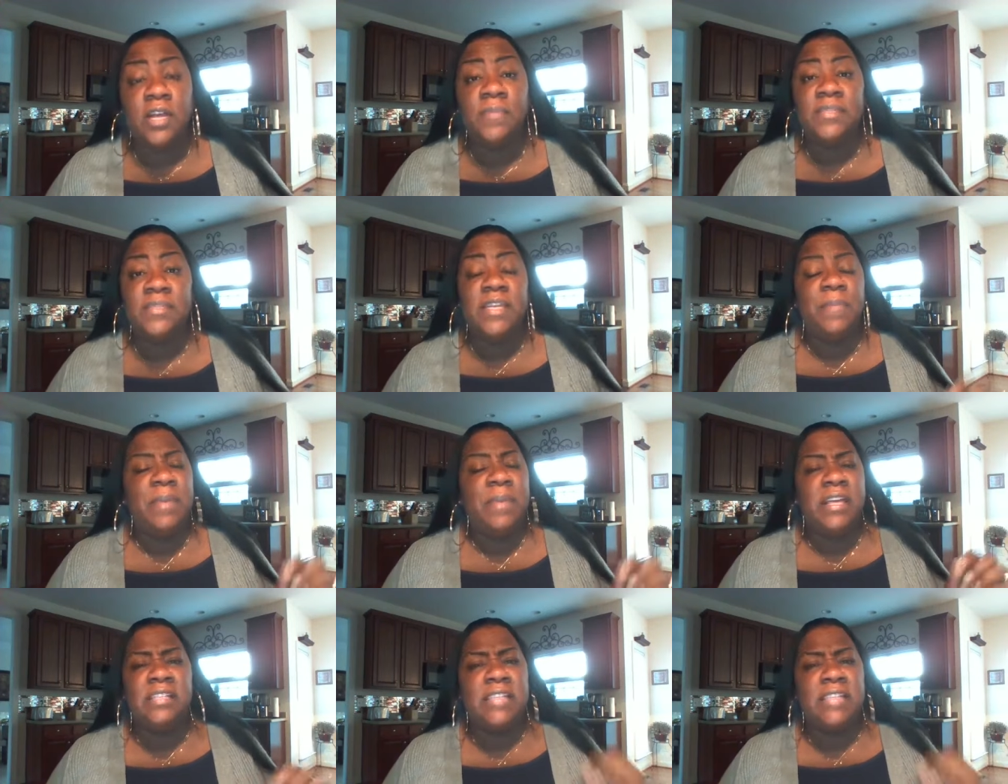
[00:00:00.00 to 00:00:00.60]
comes
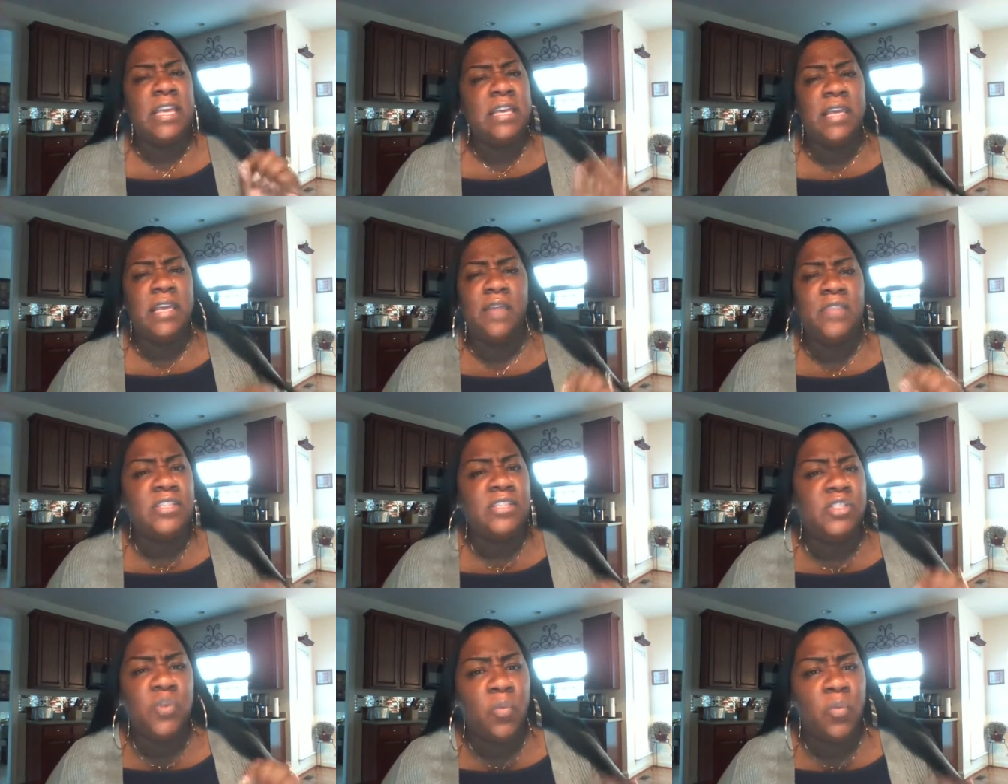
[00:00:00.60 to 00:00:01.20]
in, because He can
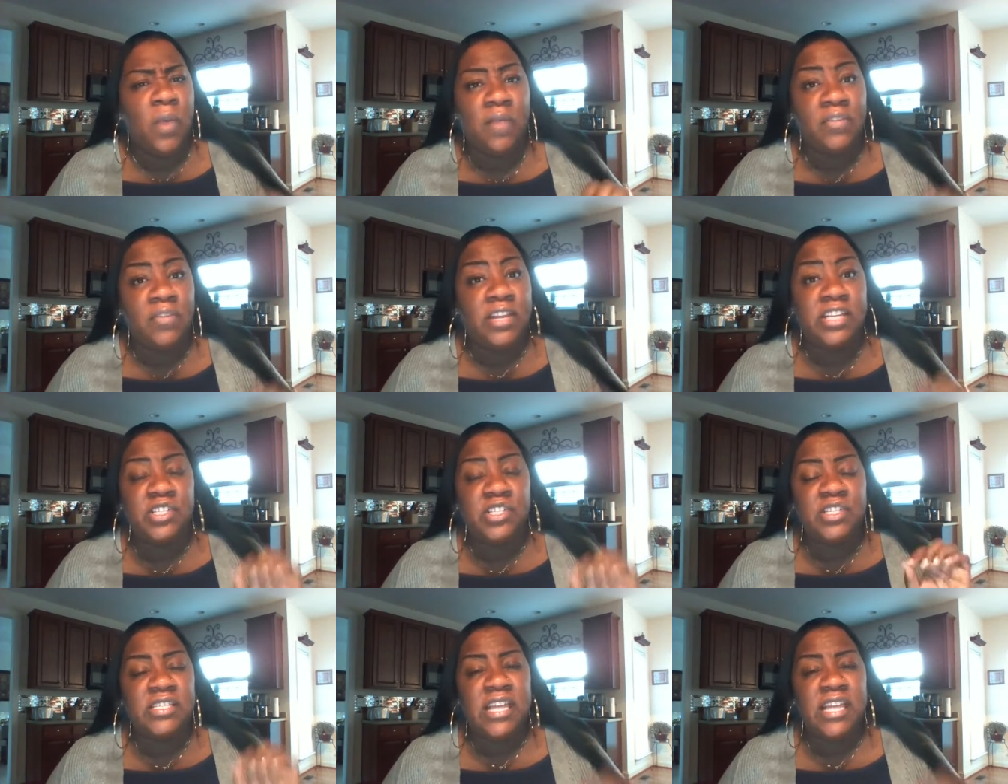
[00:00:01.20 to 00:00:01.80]
give us new
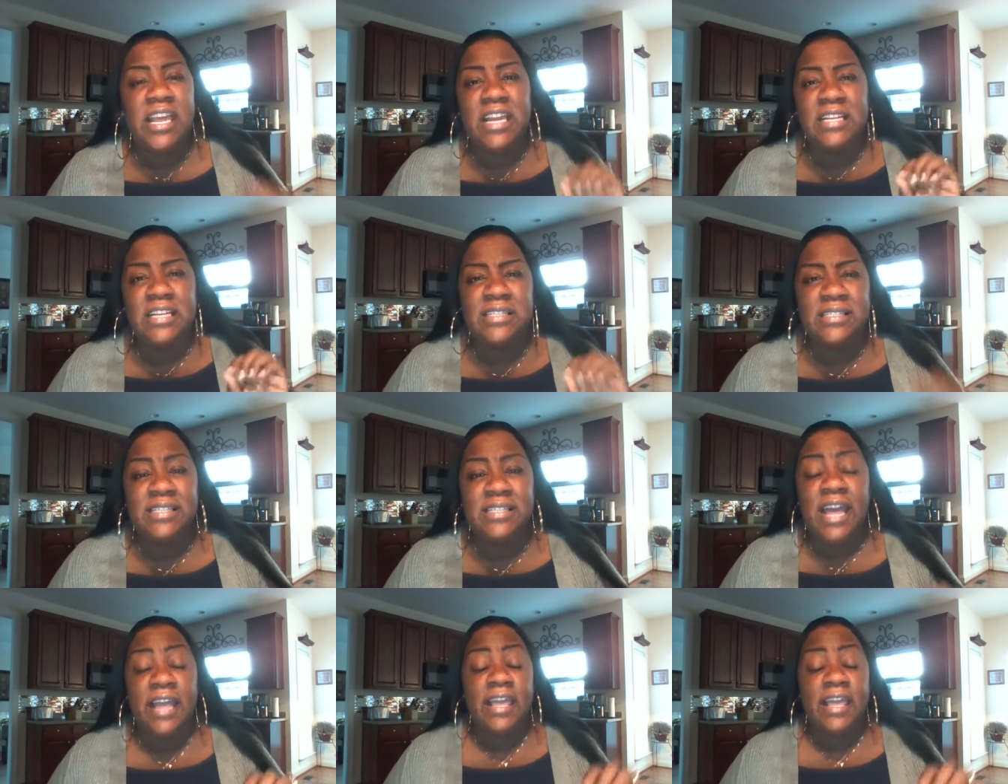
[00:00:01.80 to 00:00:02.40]
revelations at any
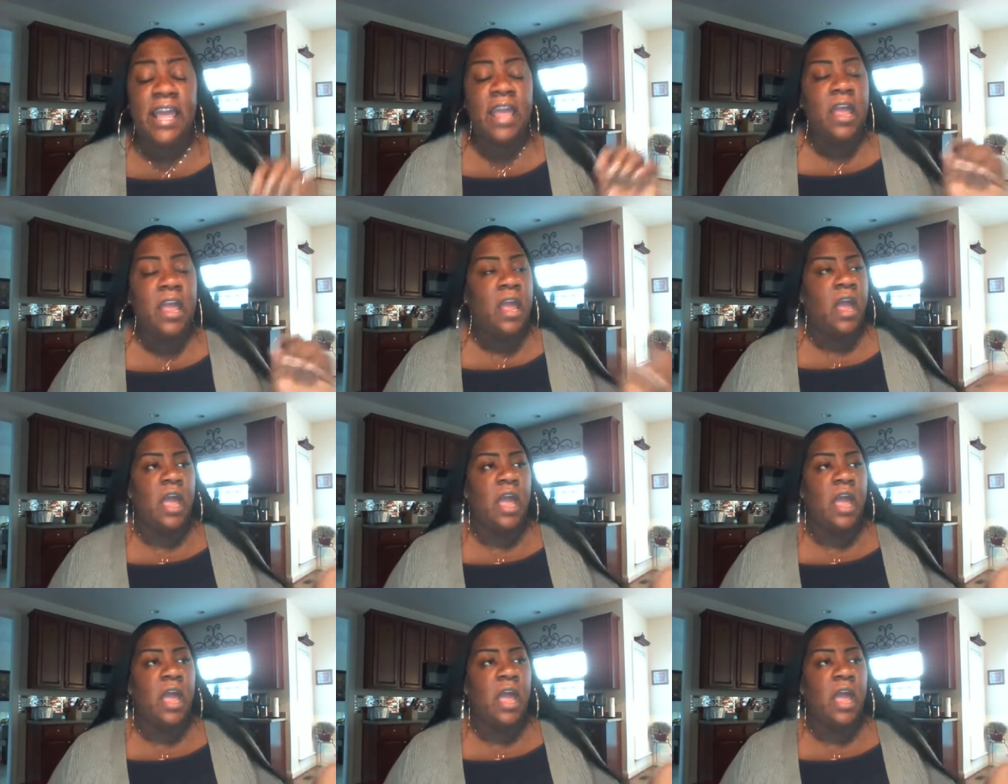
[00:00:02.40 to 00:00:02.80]
second.